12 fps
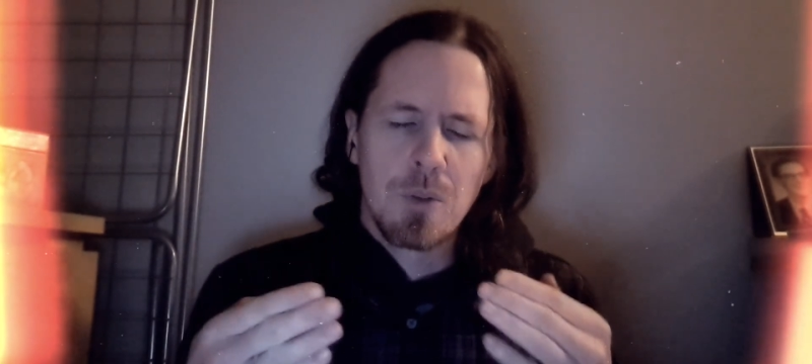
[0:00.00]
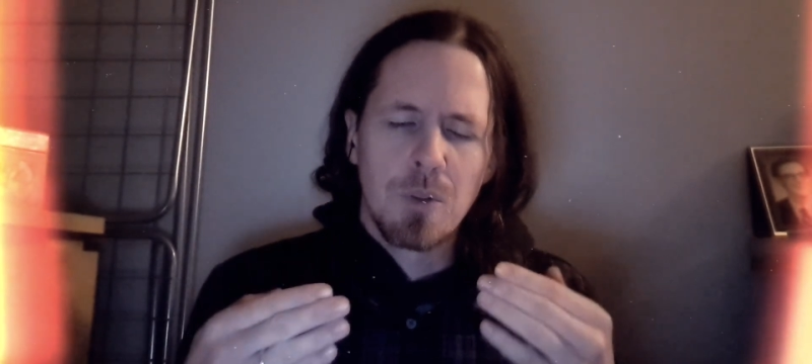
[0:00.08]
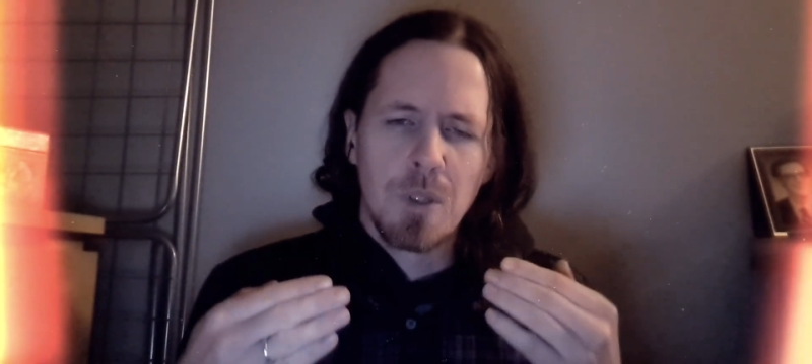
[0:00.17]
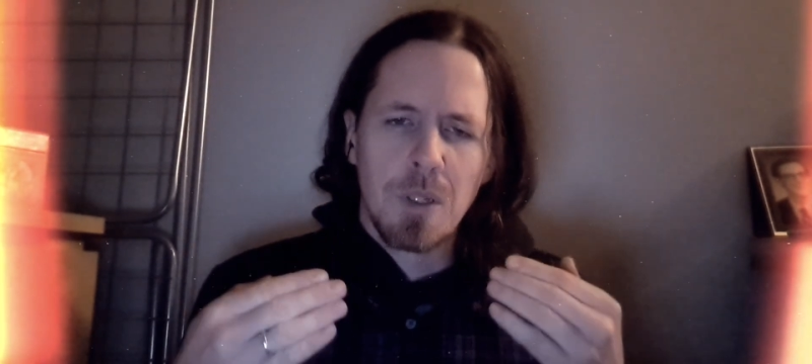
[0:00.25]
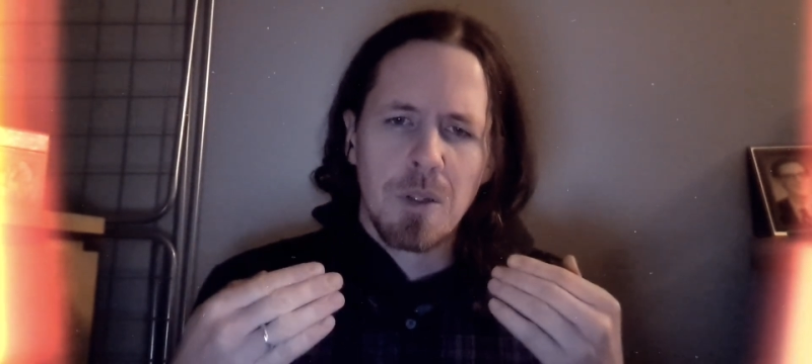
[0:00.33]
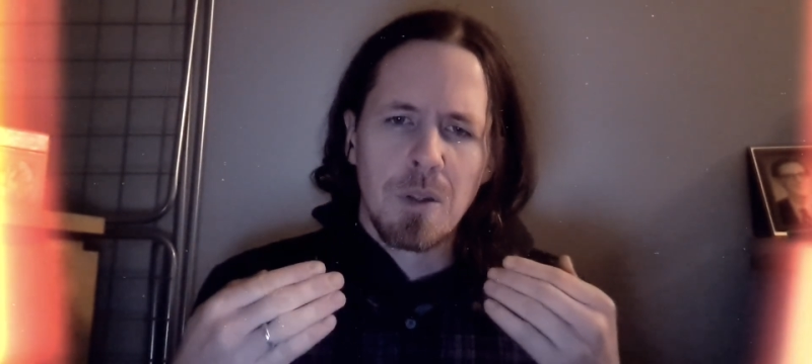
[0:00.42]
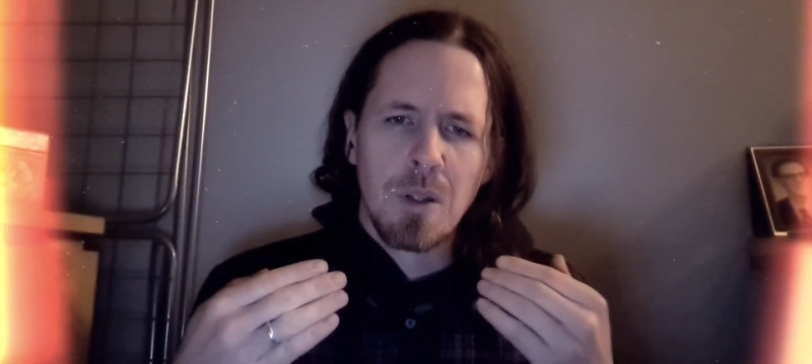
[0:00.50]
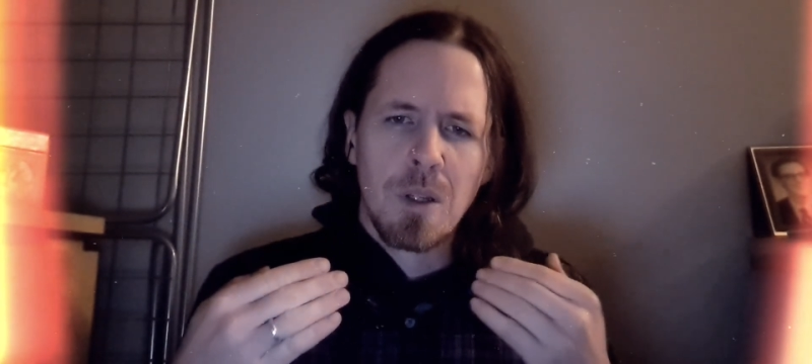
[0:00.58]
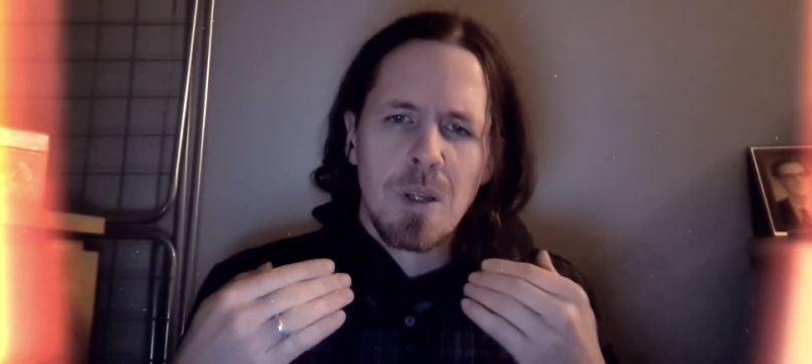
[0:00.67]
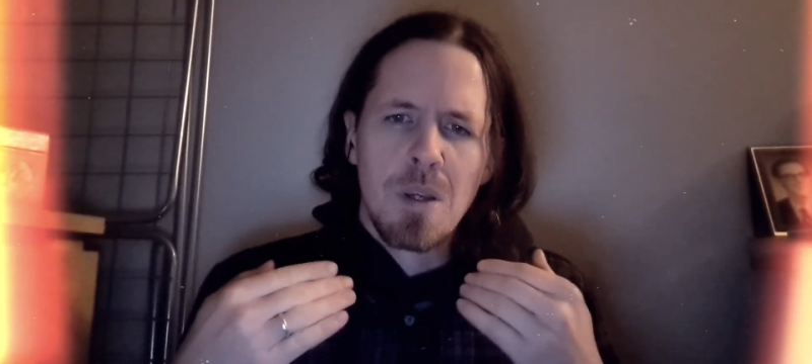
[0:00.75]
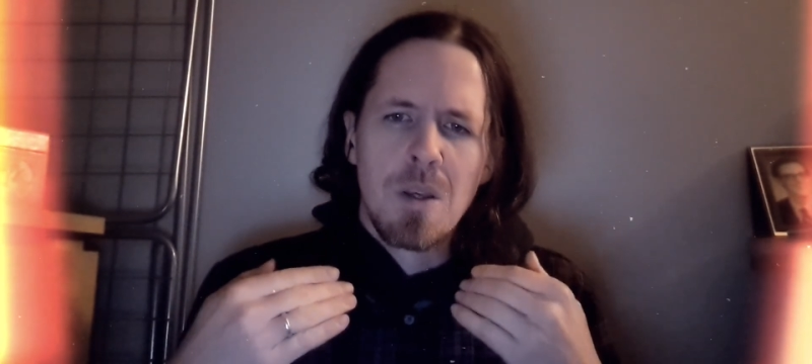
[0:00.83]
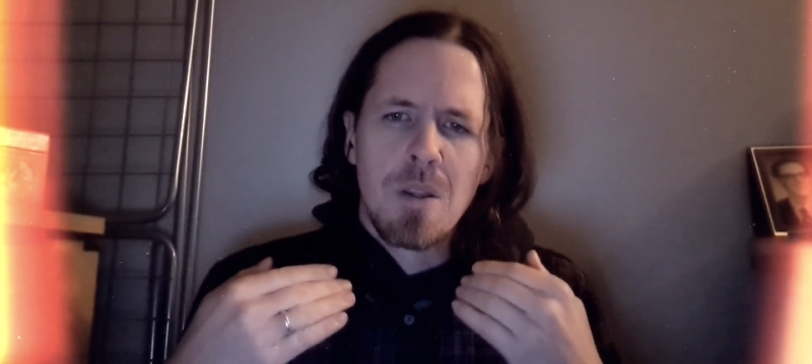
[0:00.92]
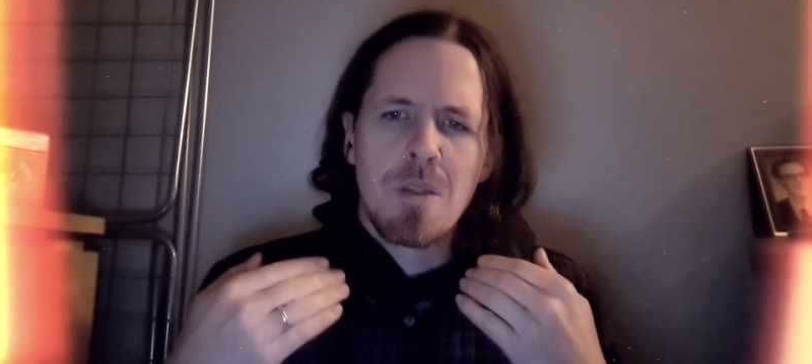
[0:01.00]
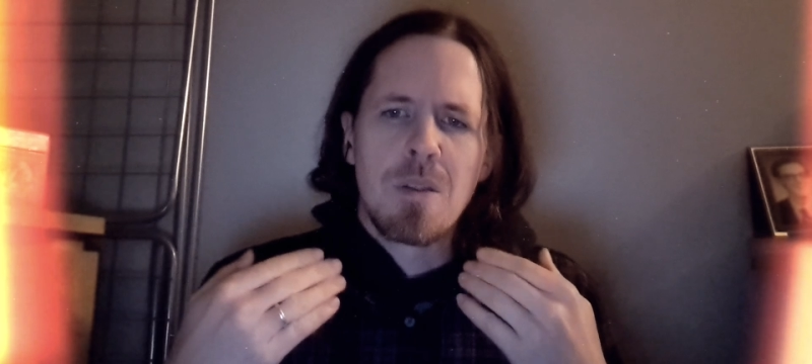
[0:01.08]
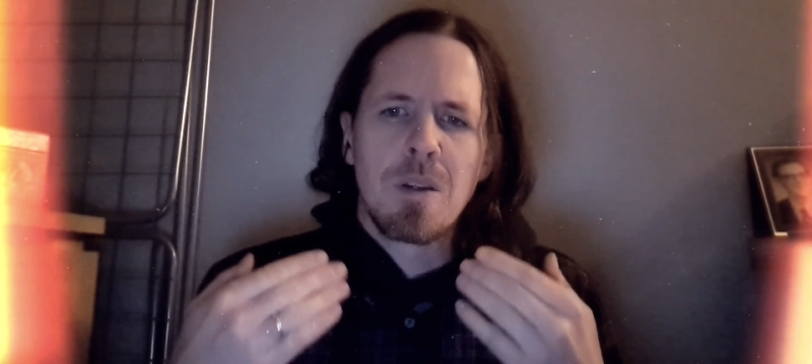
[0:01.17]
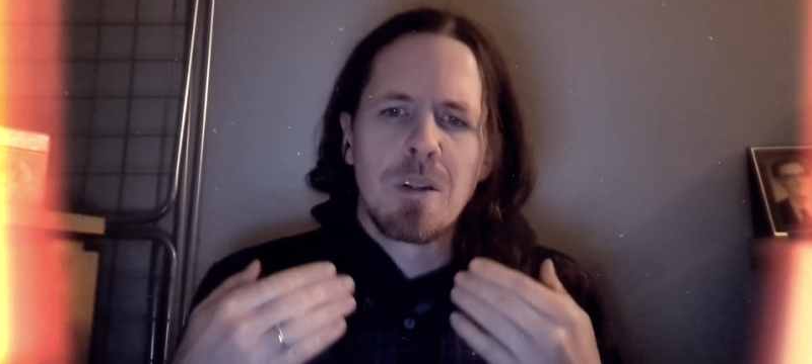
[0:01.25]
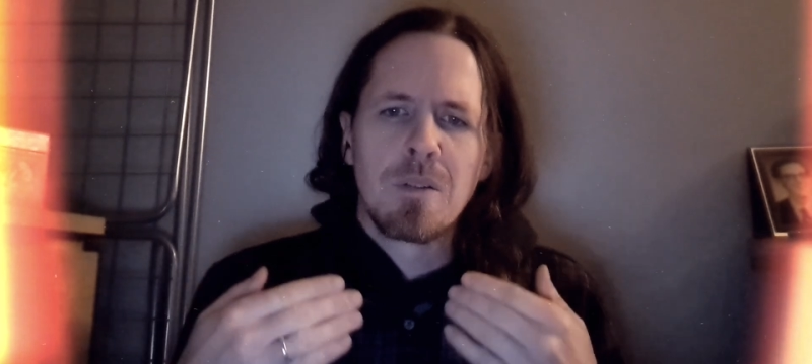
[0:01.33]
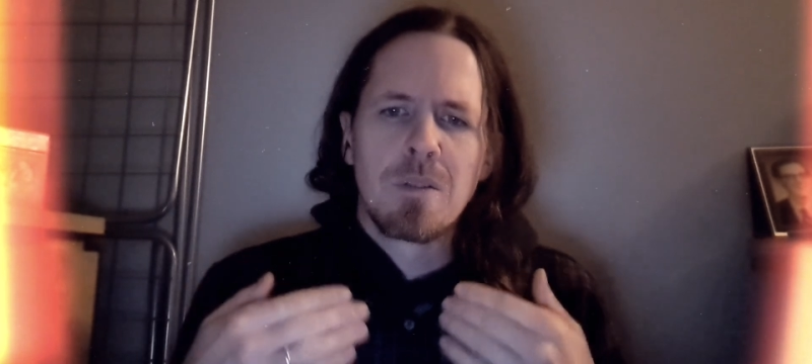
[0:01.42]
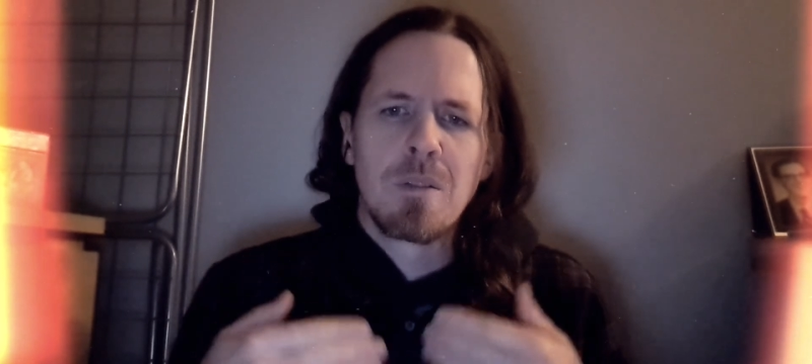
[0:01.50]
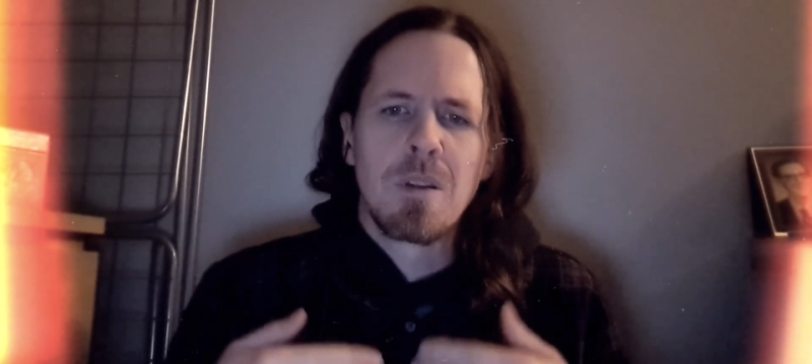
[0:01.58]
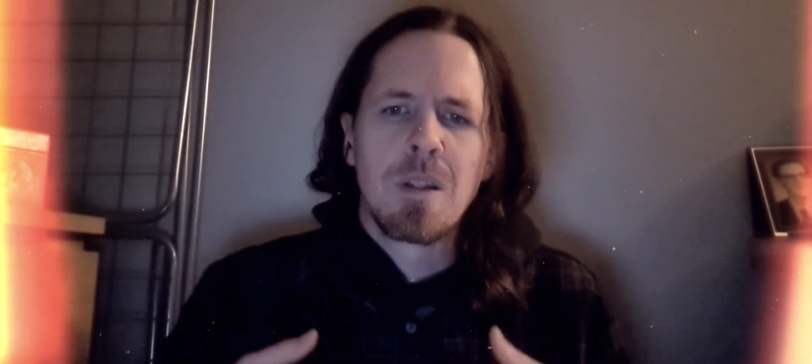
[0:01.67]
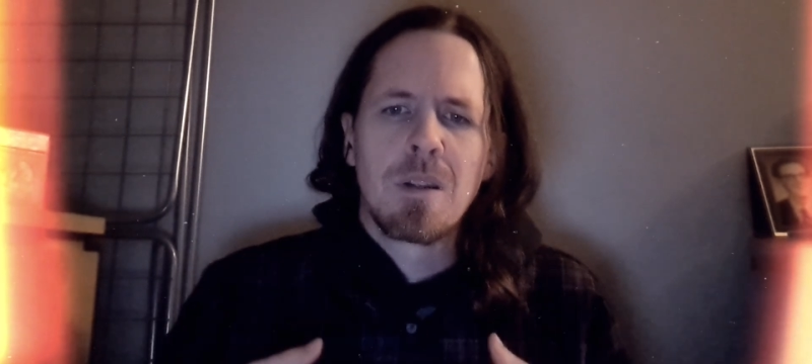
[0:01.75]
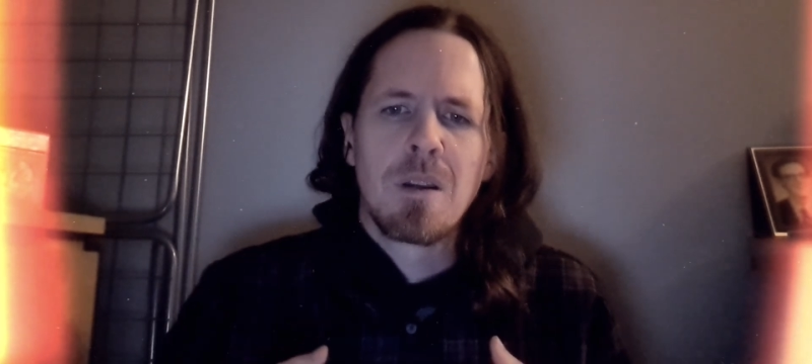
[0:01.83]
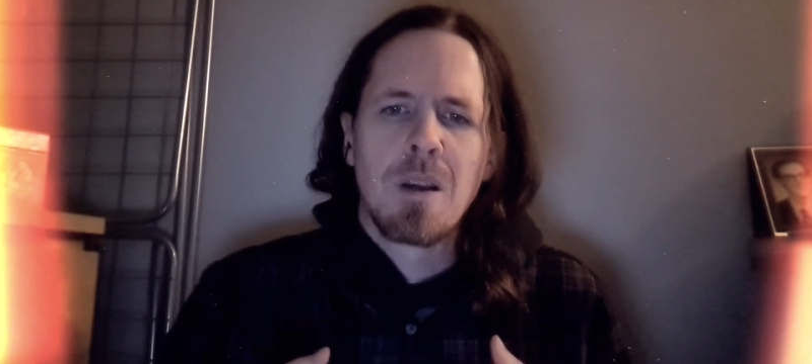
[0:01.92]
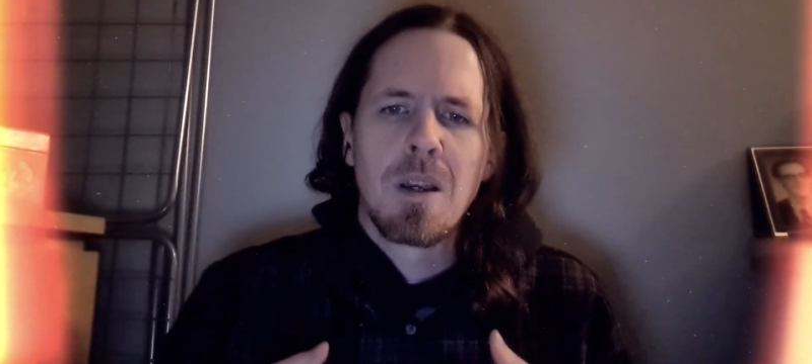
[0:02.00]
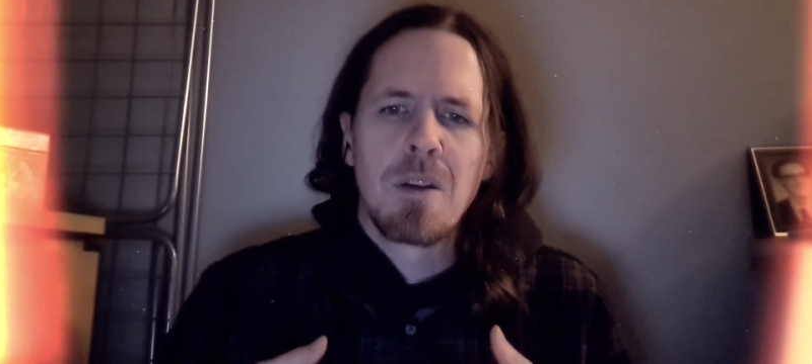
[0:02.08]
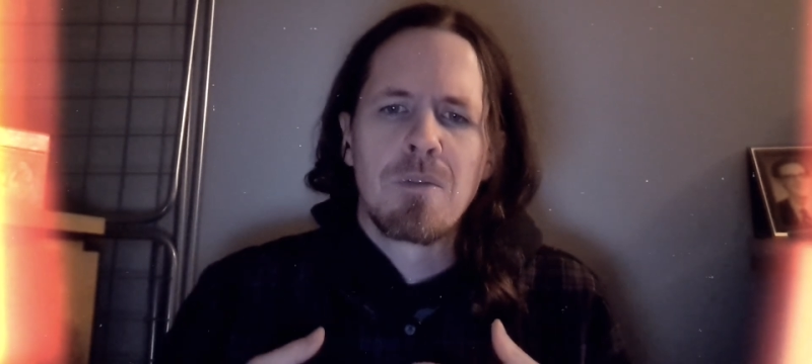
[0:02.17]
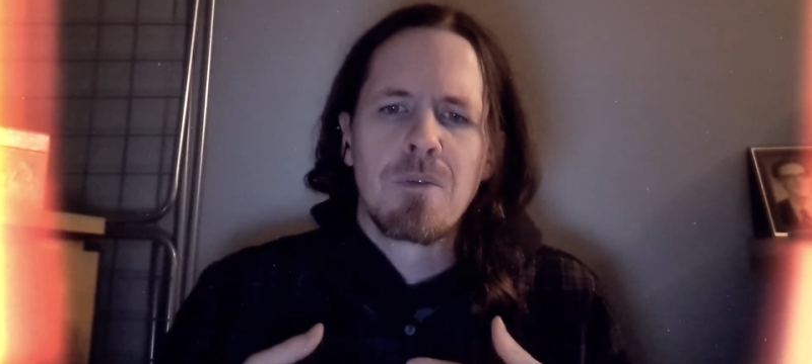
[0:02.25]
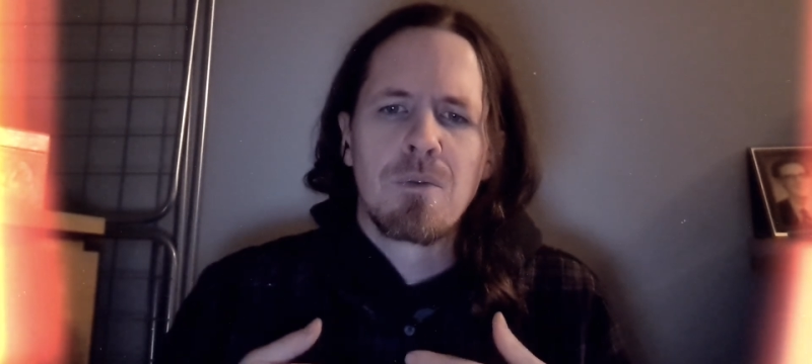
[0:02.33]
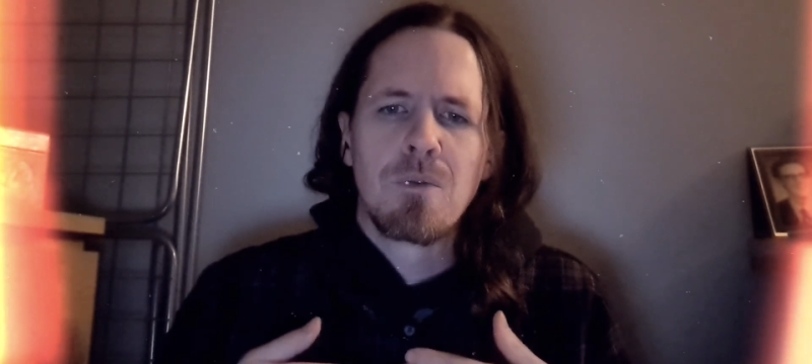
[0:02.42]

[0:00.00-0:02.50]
and things that I've